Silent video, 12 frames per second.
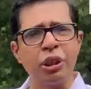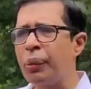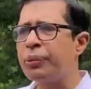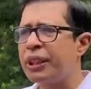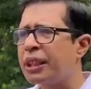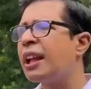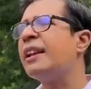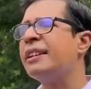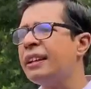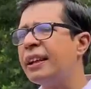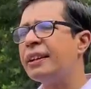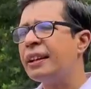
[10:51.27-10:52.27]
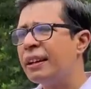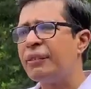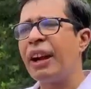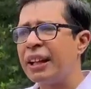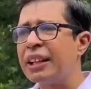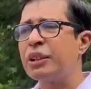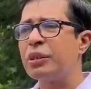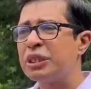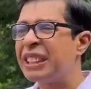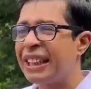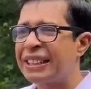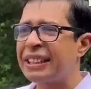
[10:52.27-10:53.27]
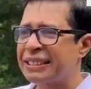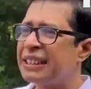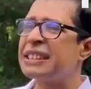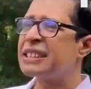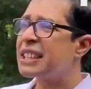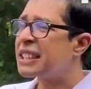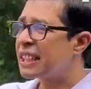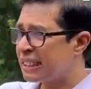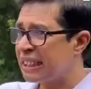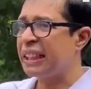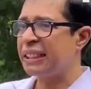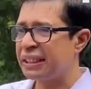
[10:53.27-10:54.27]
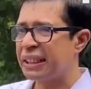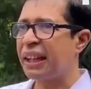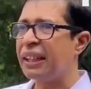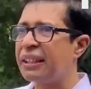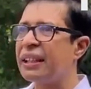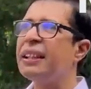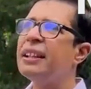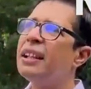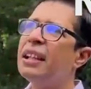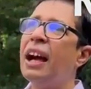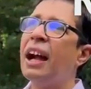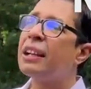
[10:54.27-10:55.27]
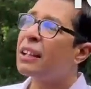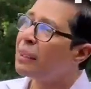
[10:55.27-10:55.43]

jobs that are needed 500,000 data centers that are needed in the country and